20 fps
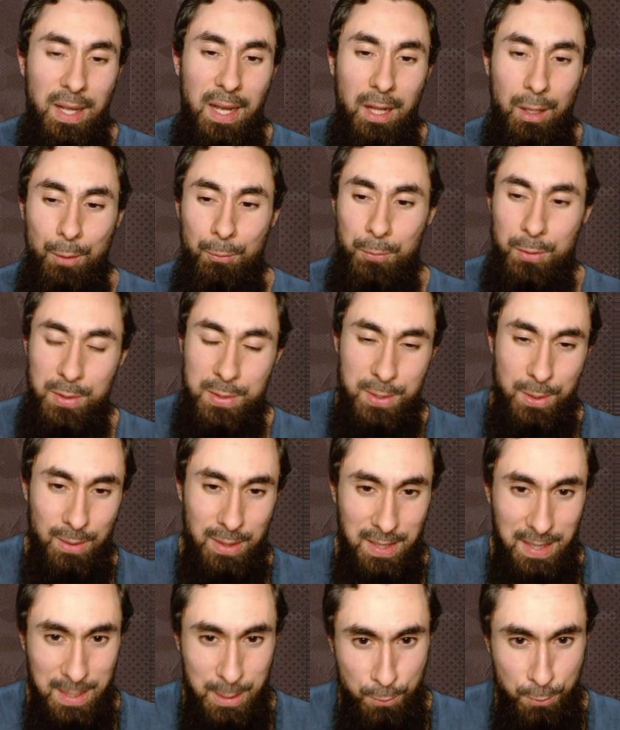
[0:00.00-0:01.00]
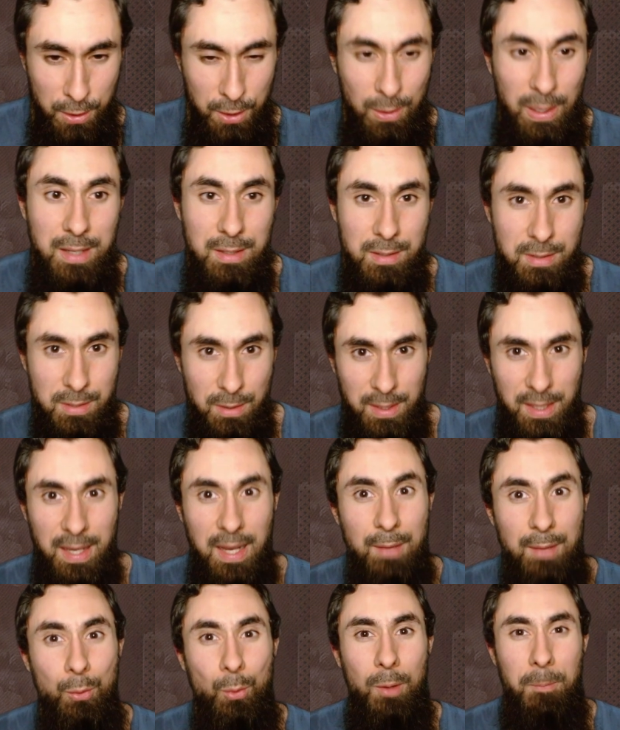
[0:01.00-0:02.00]
I'll hopefully see you in the next video, and until then,
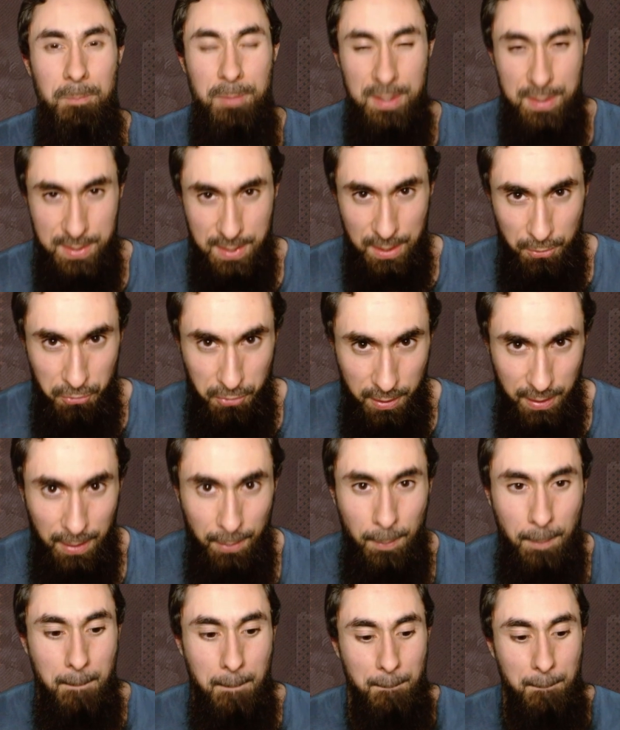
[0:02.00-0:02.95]
everyone, peace out for now.